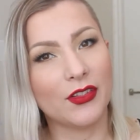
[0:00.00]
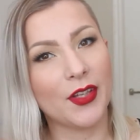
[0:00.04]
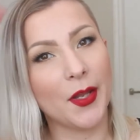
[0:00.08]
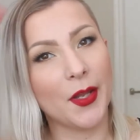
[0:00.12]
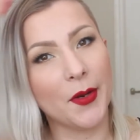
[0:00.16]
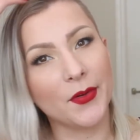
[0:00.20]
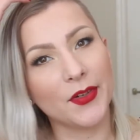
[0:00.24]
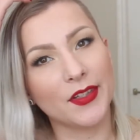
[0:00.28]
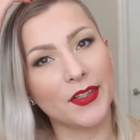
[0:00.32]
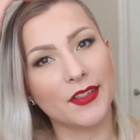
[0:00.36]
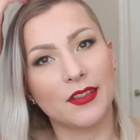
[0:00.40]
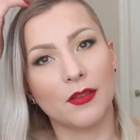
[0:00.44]

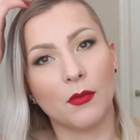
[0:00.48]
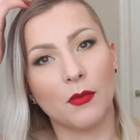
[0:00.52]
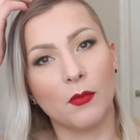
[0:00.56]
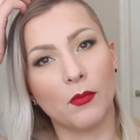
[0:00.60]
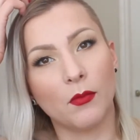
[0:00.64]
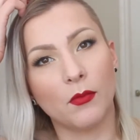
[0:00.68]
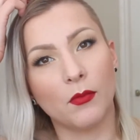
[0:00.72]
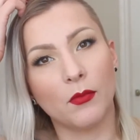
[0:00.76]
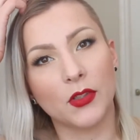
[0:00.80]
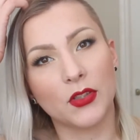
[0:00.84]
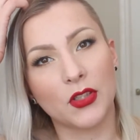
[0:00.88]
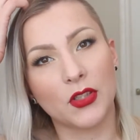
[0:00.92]
There is
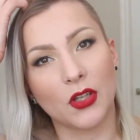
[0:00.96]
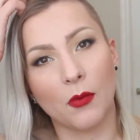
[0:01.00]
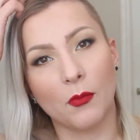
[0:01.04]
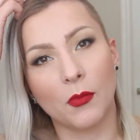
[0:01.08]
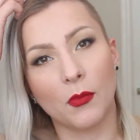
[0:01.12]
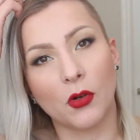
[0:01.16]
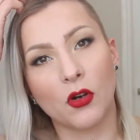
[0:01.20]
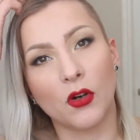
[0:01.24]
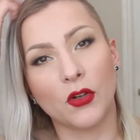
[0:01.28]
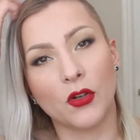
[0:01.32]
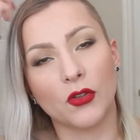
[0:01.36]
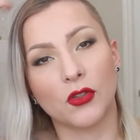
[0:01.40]

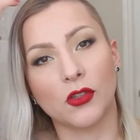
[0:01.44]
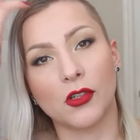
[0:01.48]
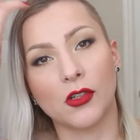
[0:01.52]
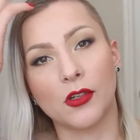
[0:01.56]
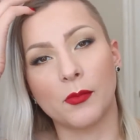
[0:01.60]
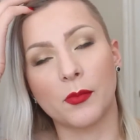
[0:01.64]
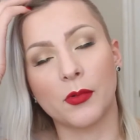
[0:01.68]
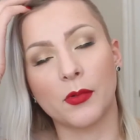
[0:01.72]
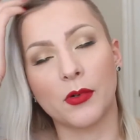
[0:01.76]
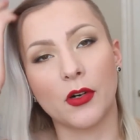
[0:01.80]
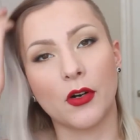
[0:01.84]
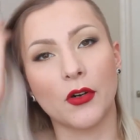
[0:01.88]
some
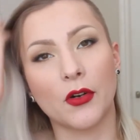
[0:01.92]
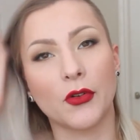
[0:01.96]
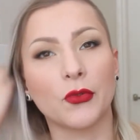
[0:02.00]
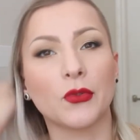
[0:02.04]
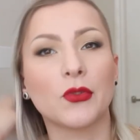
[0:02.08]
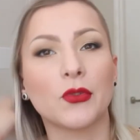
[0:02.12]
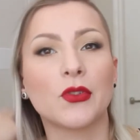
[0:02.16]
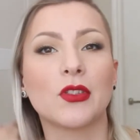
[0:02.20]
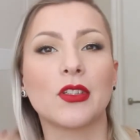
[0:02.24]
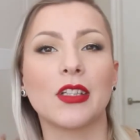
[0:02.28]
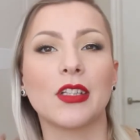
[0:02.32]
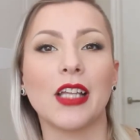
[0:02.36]
contour
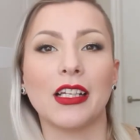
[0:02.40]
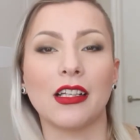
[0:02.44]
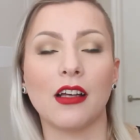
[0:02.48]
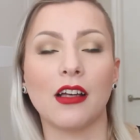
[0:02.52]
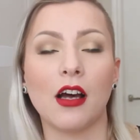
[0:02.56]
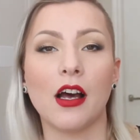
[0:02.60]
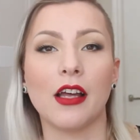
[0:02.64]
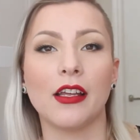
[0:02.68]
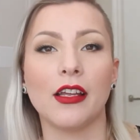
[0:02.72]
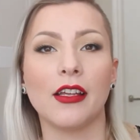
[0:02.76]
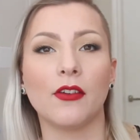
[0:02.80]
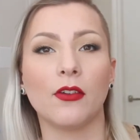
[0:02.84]
products that
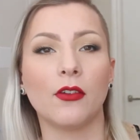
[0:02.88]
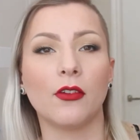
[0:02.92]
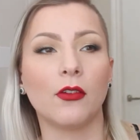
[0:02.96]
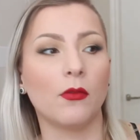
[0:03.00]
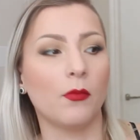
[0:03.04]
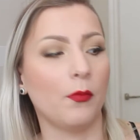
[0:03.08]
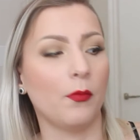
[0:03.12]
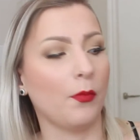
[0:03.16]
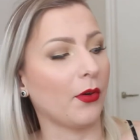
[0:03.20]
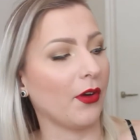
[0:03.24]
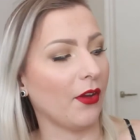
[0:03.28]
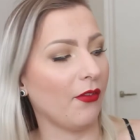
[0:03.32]
I
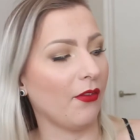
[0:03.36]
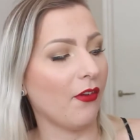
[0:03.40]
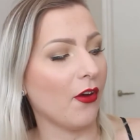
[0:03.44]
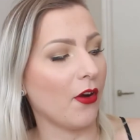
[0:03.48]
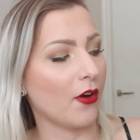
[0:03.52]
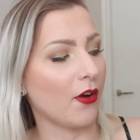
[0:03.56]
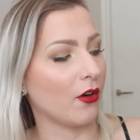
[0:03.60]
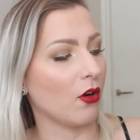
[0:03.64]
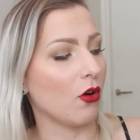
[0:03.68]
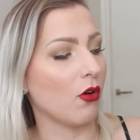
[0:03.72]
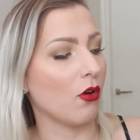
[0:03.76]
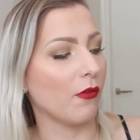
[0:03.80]

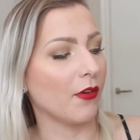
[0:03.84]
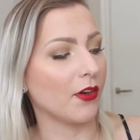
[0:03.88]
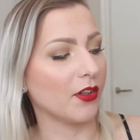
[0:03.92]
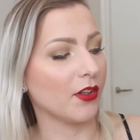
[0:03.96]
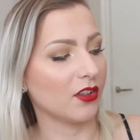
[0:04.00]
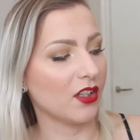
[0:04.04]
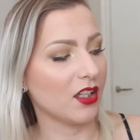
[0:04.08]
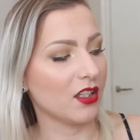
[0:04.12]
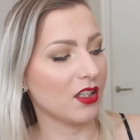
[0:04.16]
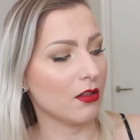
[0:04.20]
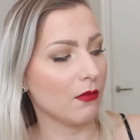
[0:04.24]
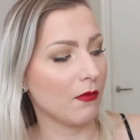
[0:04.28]
prefer over
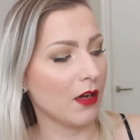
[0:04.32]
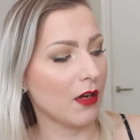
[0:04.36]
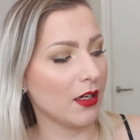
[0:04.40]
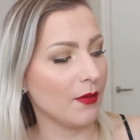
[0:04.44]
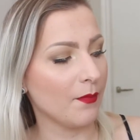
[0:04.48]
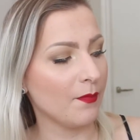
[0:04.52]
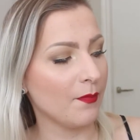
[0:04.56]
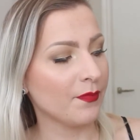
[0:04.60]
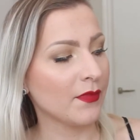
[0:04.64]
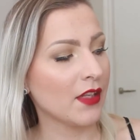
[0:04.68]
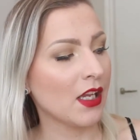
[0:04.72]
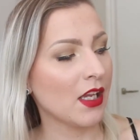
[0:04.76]
this one.